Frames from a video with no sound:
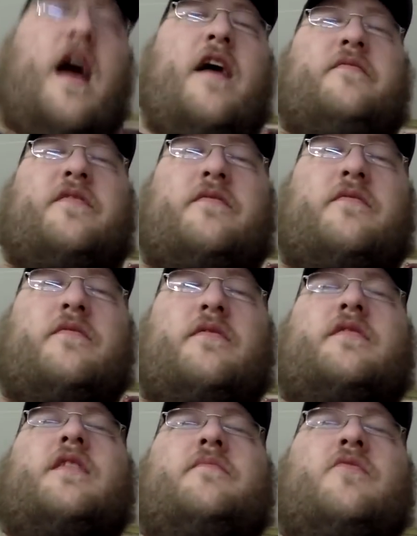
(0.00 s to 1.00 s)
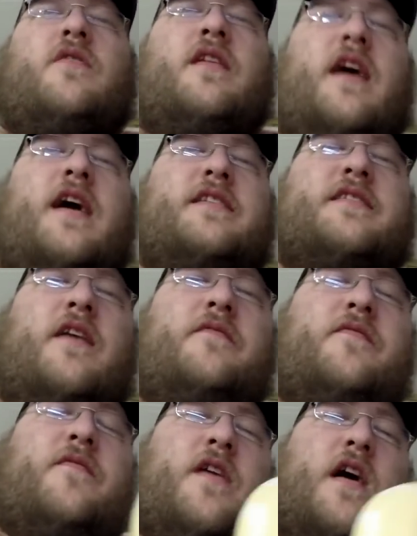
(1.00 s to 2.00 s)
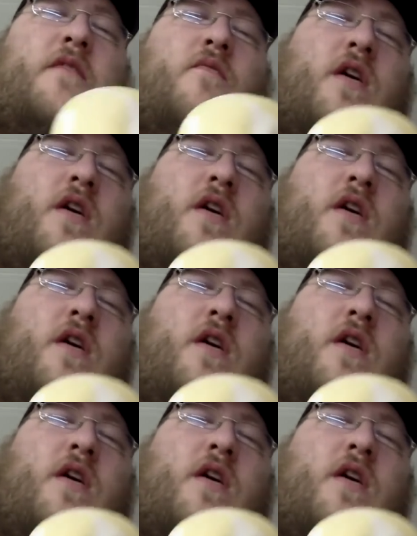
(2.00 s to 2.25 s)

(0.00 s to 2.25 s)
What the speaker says: I've come to realize I've